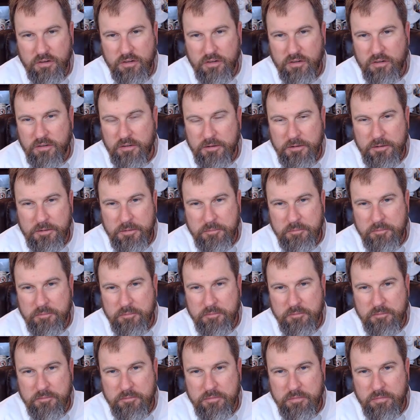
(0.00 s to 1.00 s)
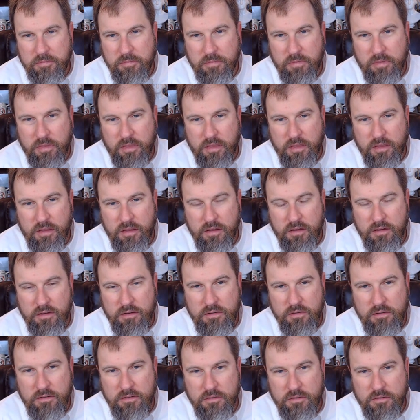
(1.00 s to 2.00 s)

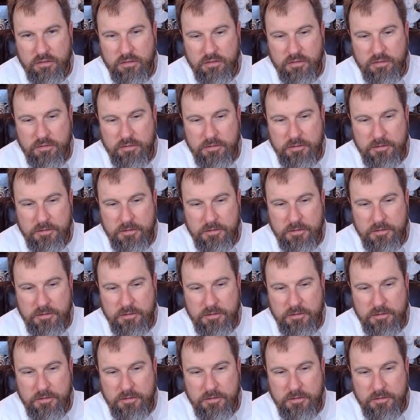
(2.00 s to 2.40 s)
(no one is talking)